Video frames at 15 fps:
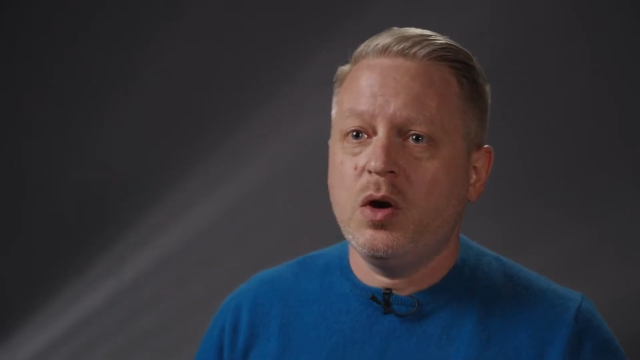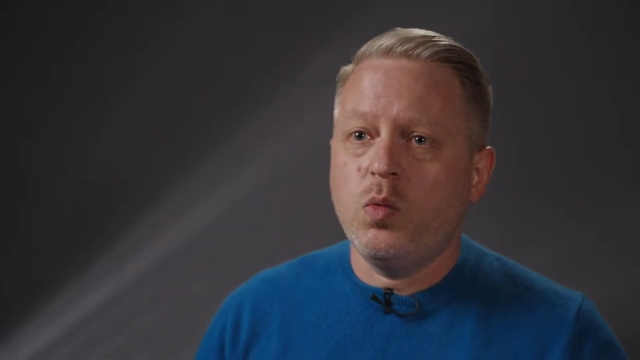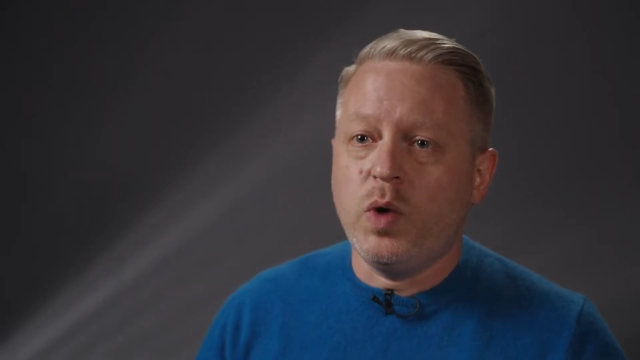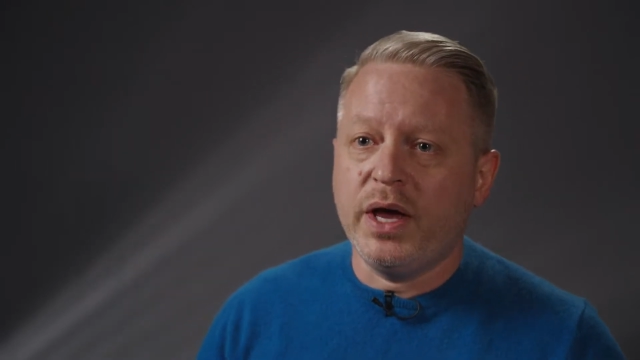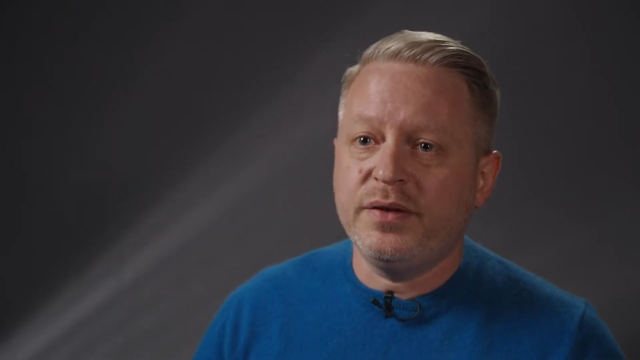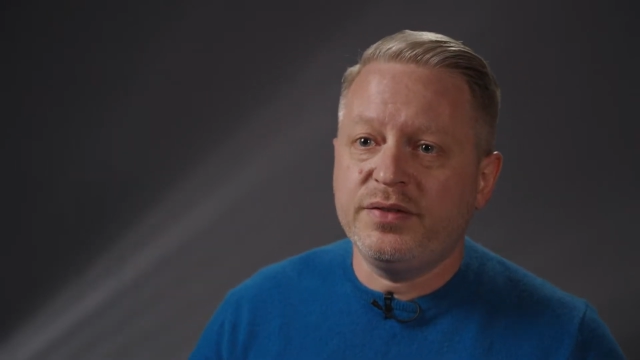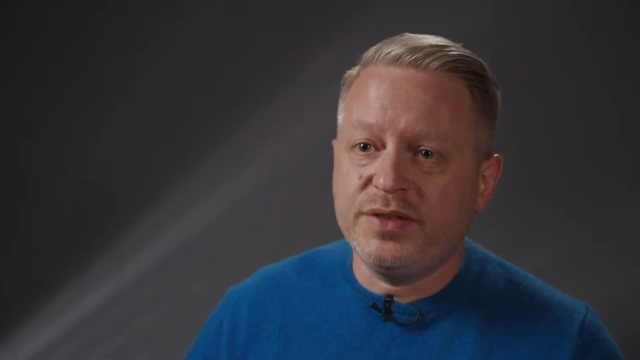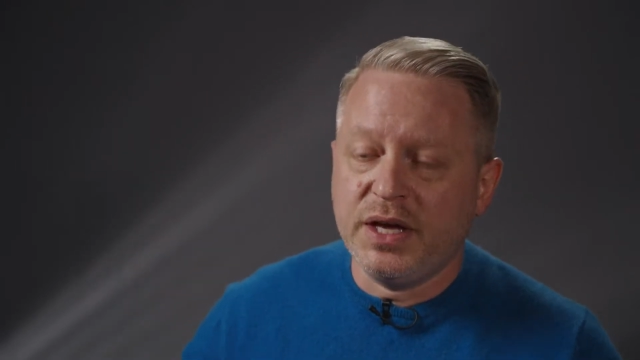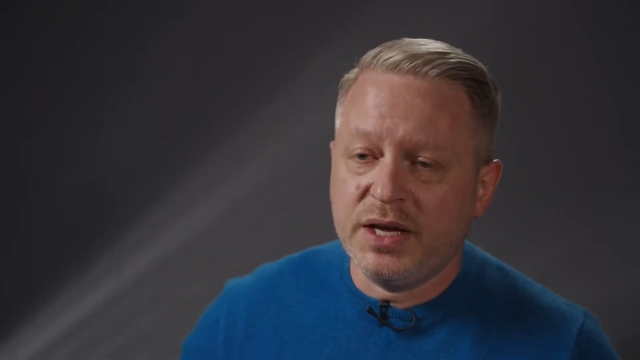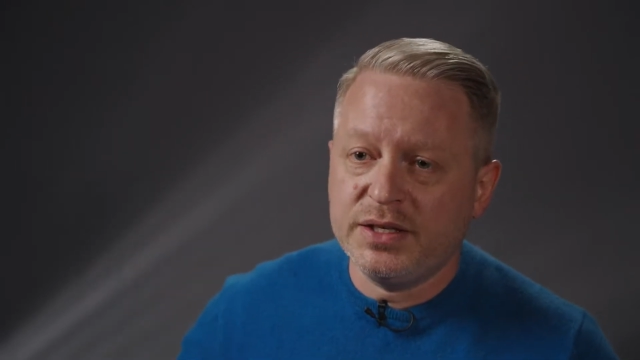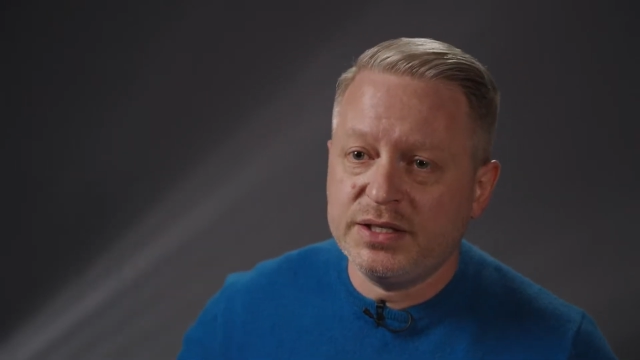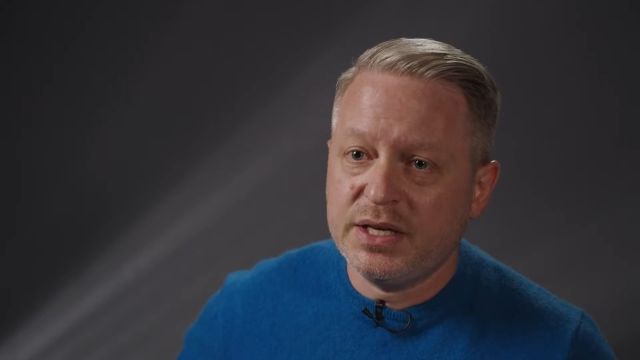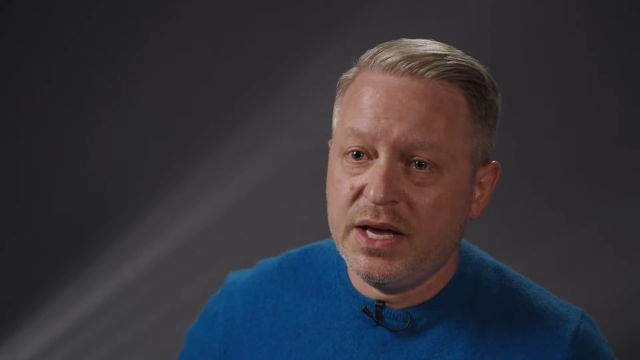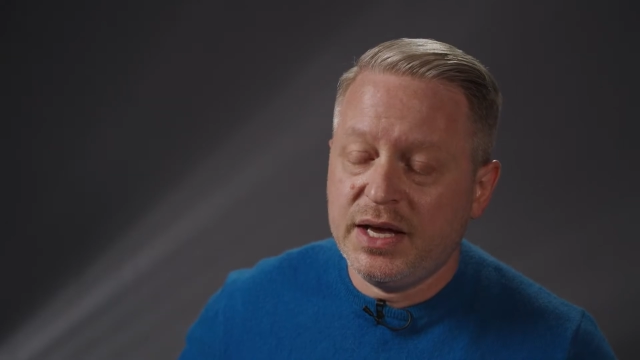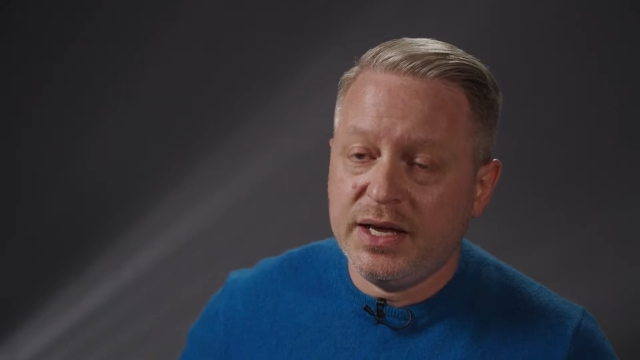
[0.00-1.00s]
when
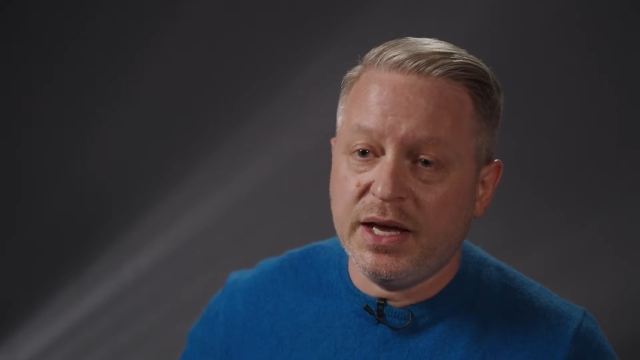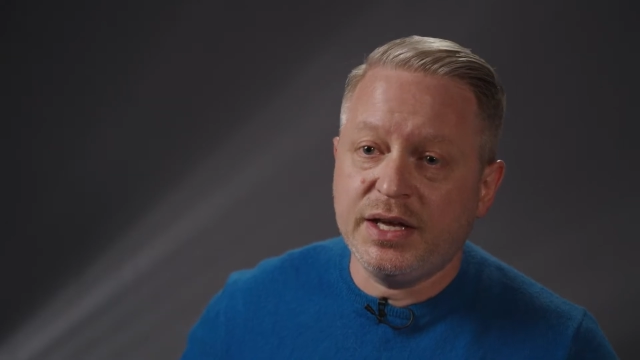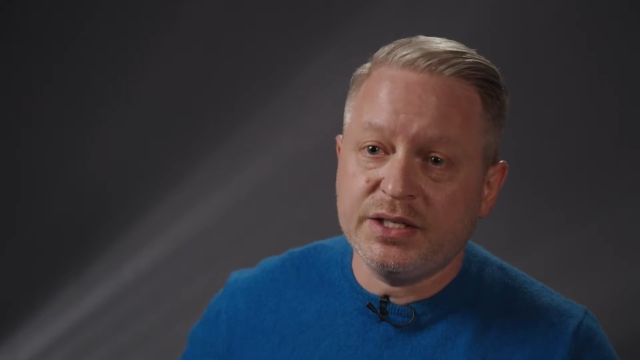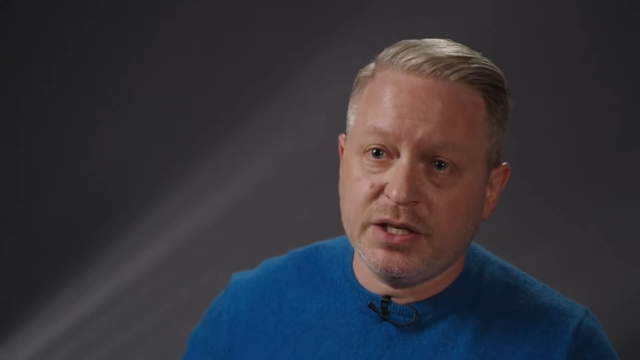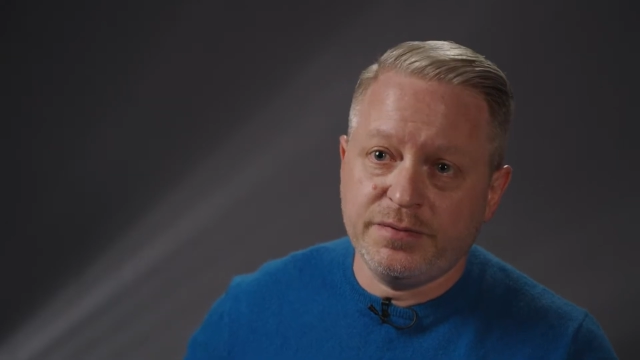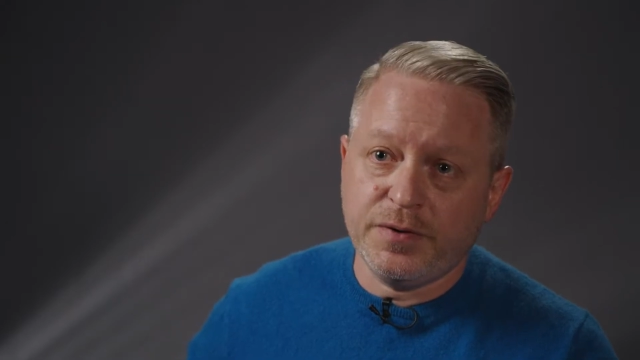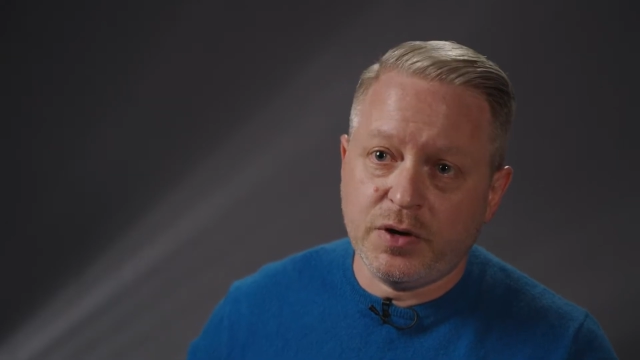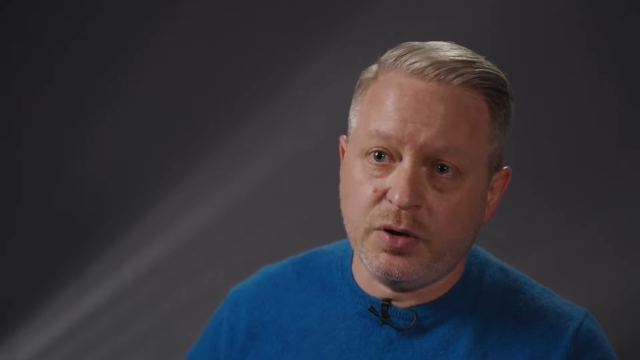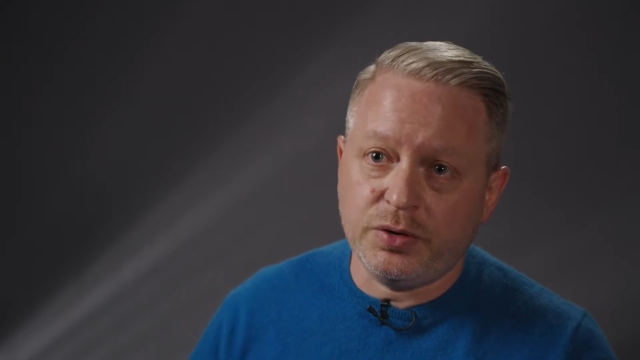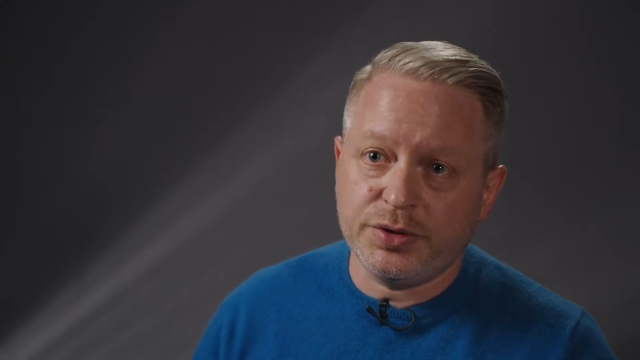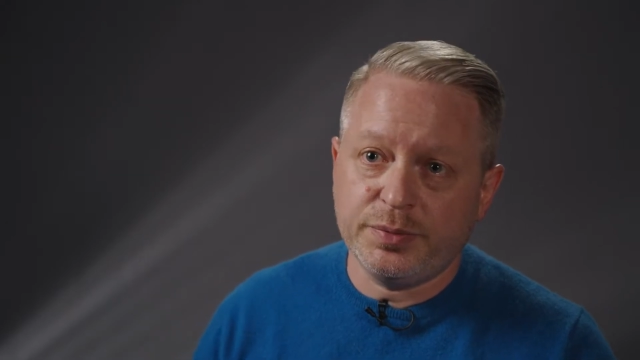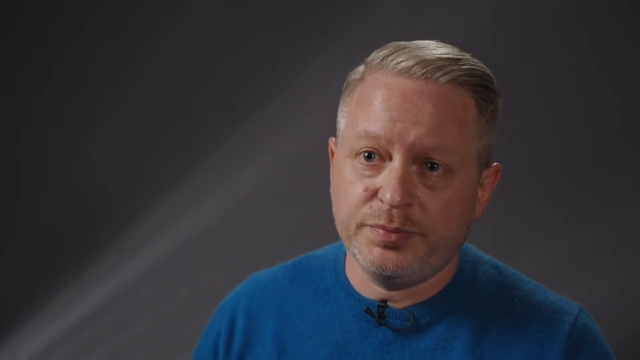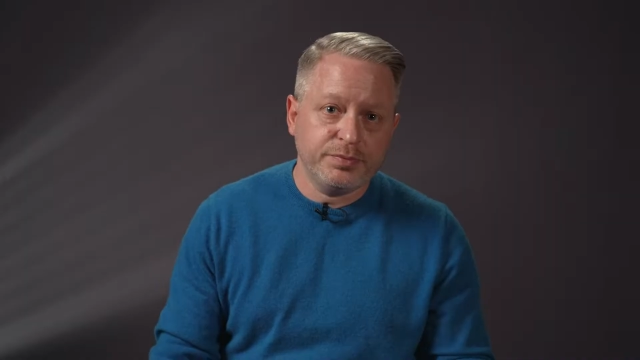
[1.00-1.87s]
things get difficult.